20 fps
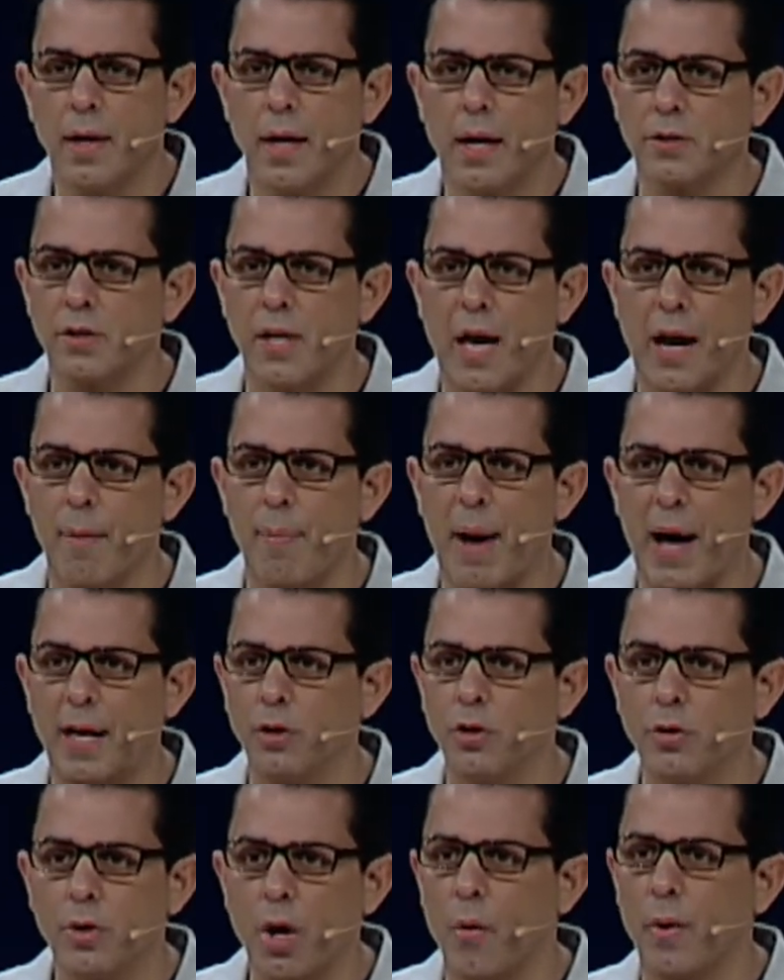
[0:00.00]
It's not about
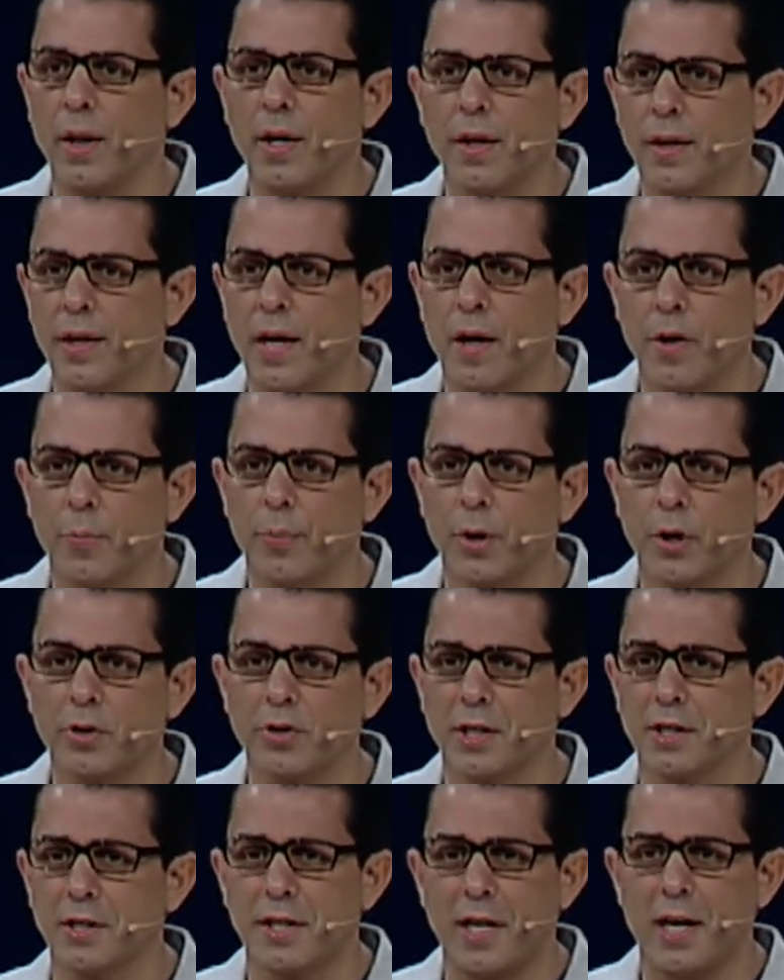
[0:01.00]
you going to the other
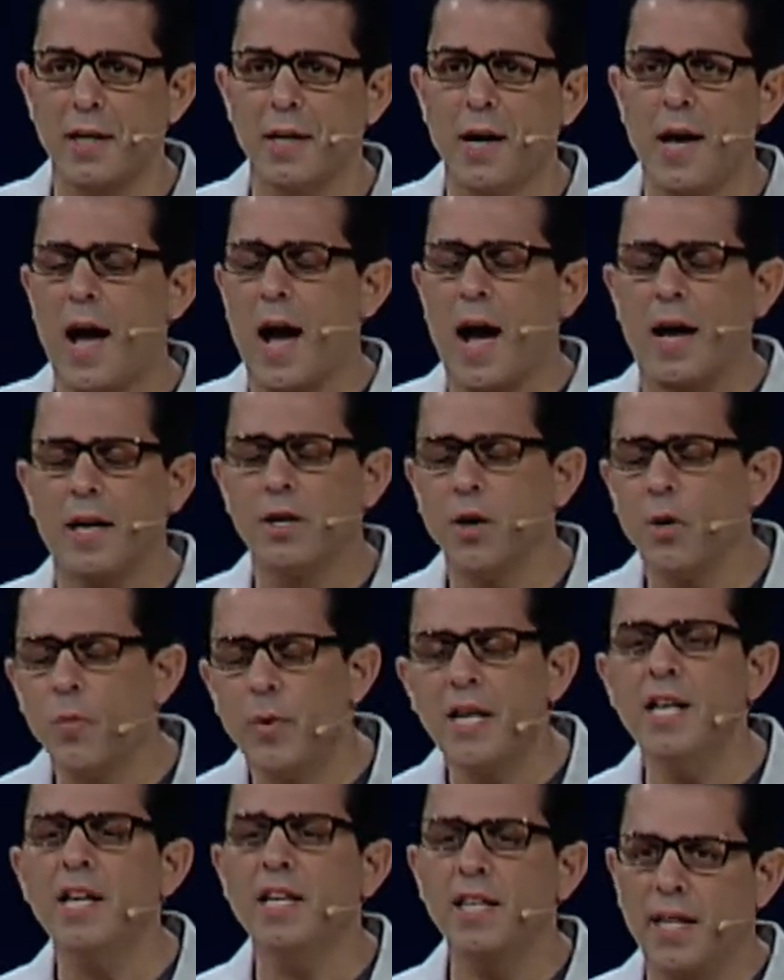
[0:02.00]
person and saying, You know,
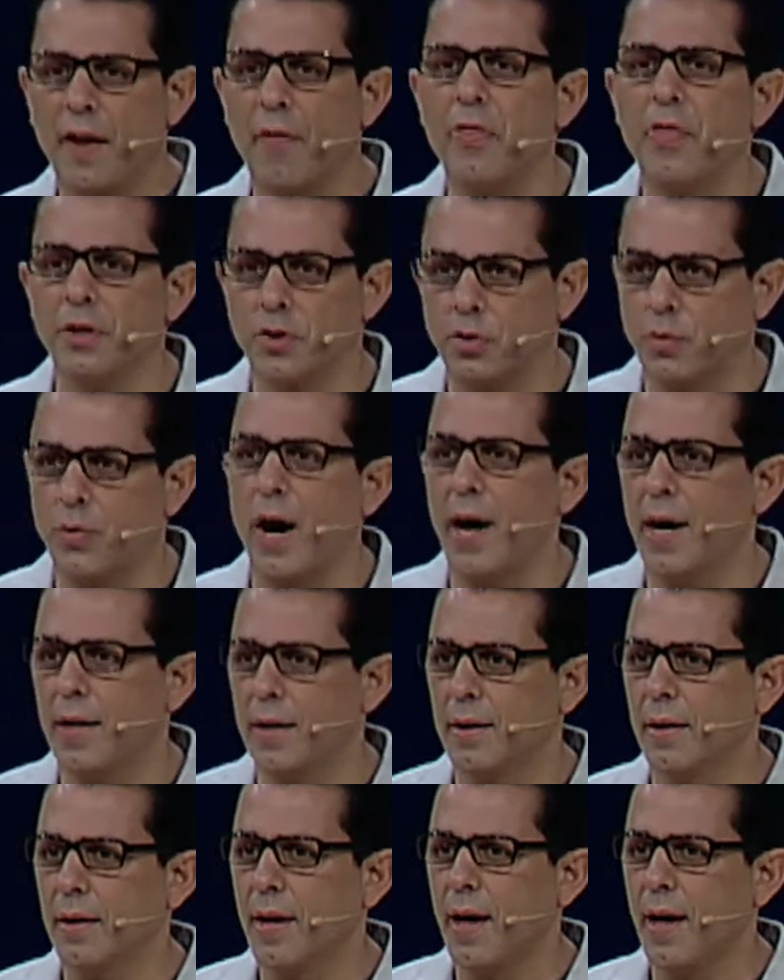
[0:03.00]
we need to get this right.